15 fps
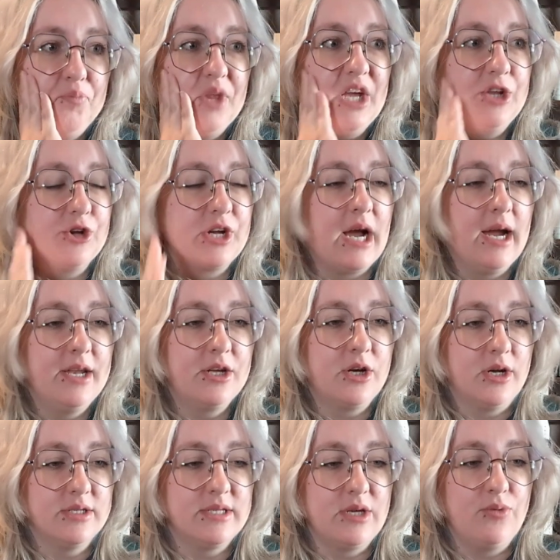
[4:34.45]
and you're kind of
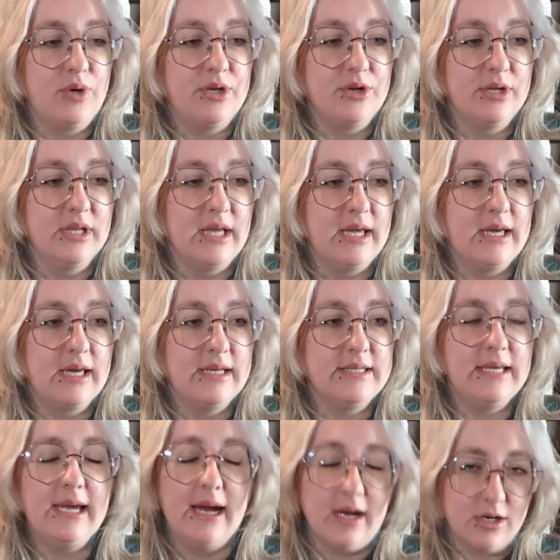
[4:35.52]
constantly wondering, like,
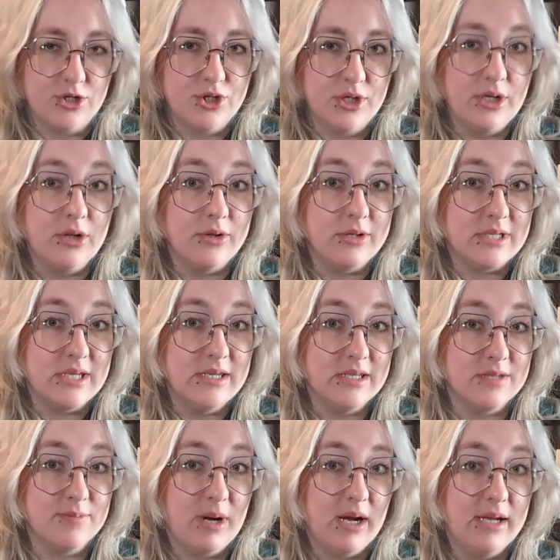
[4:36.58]
is he actually losing
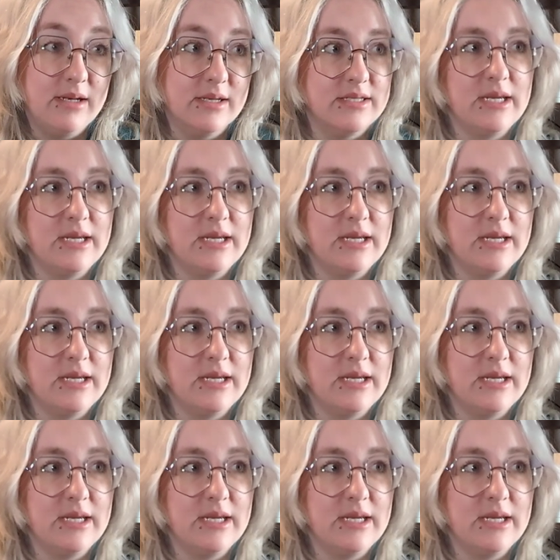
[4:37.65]
his mind?